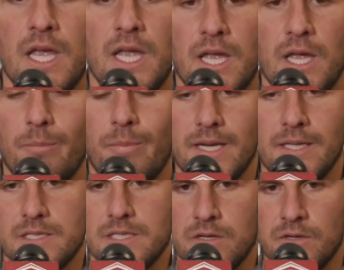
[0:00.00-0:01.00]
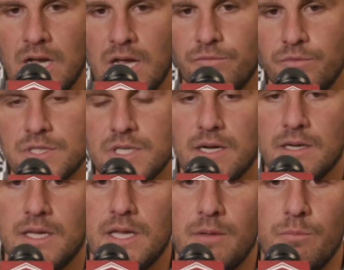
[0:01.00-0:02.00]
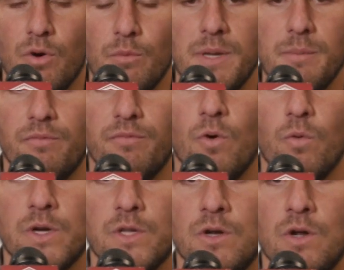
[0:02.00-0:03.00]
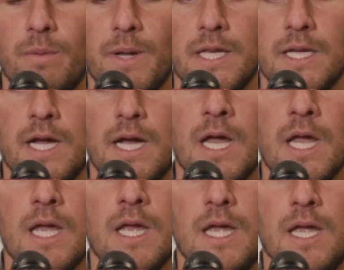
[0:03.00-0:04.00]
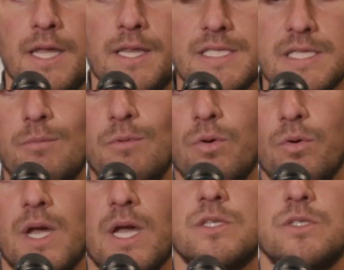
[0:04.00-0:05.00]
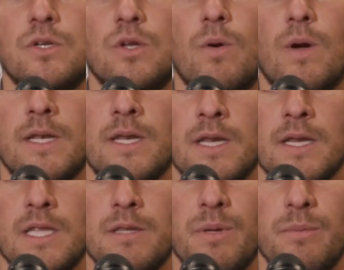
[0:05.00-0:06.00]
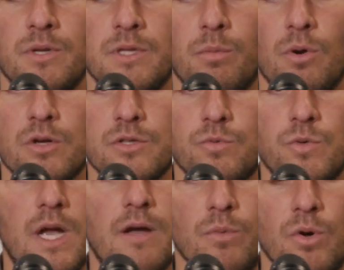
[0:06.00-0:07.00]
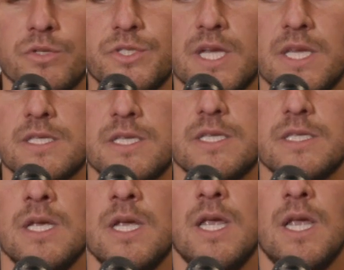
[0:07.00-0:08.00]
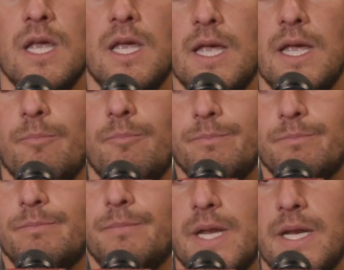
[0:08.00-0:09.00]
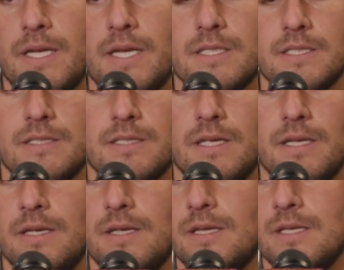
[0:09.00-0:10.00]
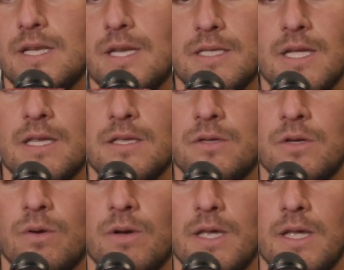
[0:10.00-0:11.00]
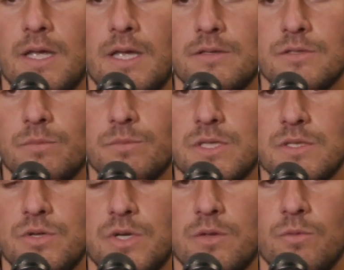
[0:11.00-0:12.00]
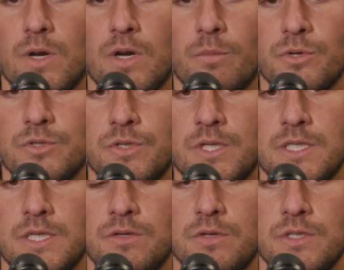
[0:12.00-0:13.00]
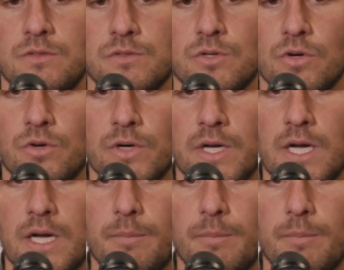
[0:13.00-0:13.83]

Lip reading: But in the second half, we start getting more people forward, you know, Beta, the same Lucas, you know, and get people in the box. We have more chances. But it is like that, you know. Sometimes you get one opportunity, you need to score.